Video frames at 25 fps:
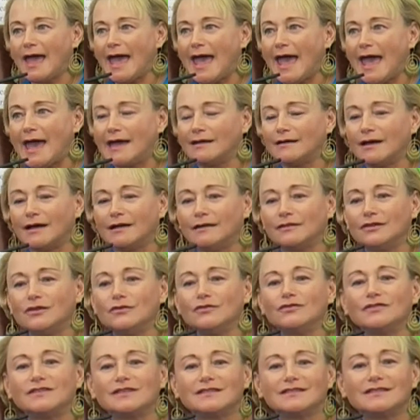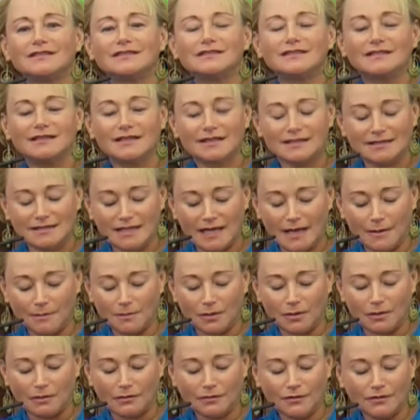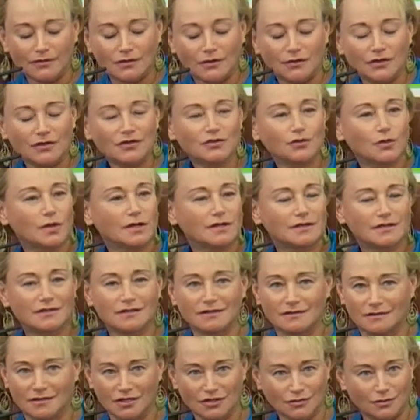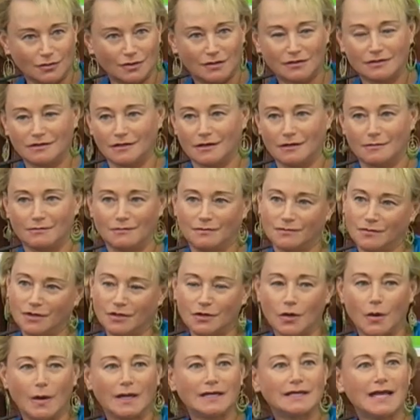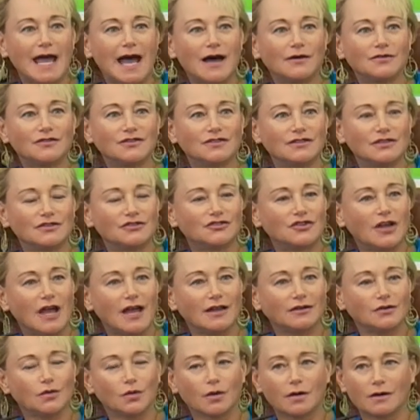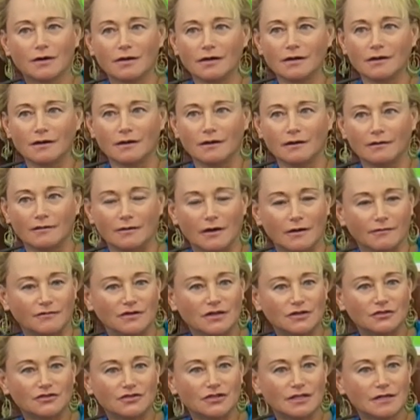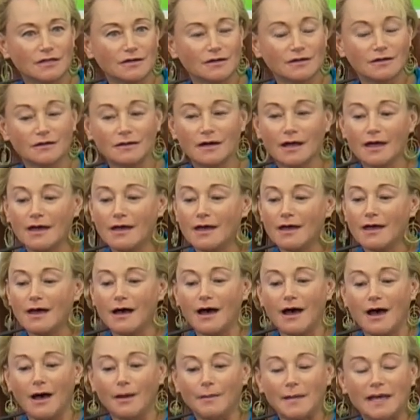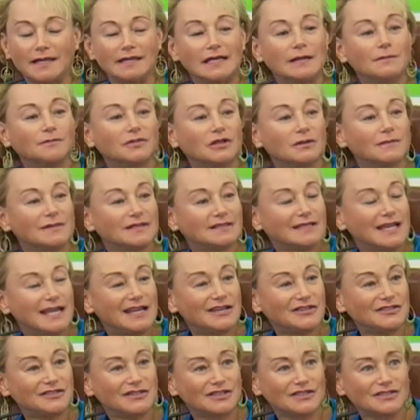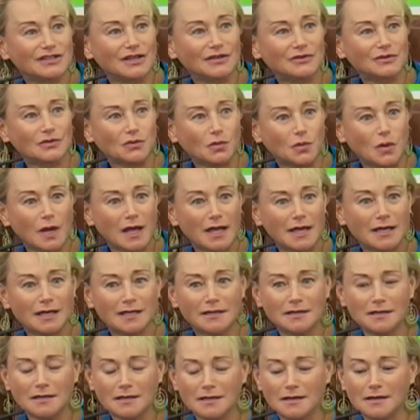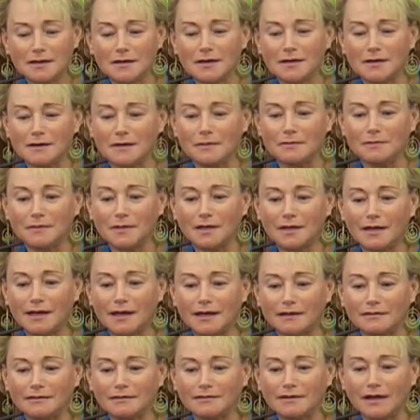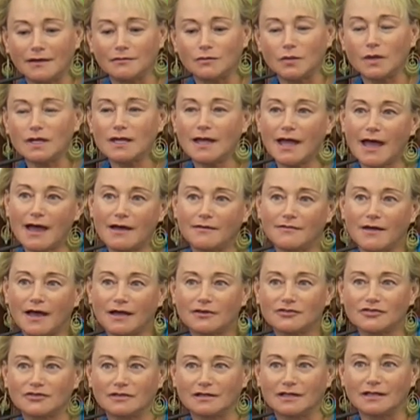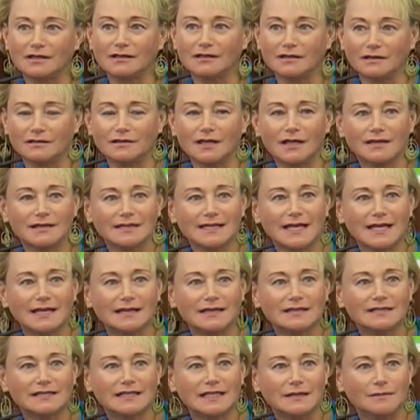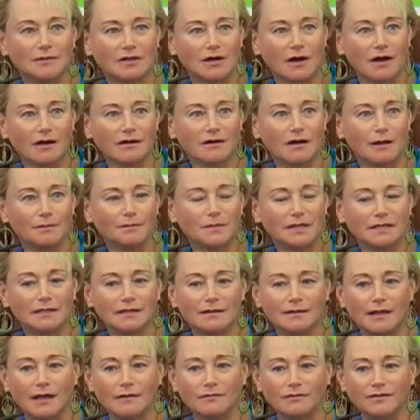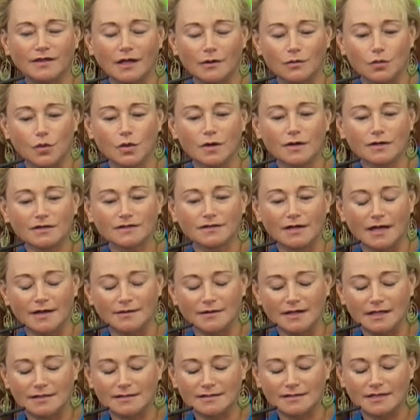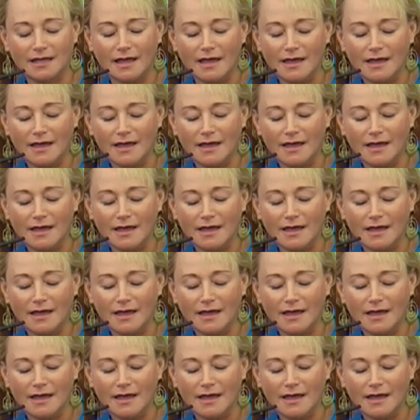And I use this as an example. So this was announced in January of this year, and implementation is underway. And we have actually a dedicated team in our company that works on this.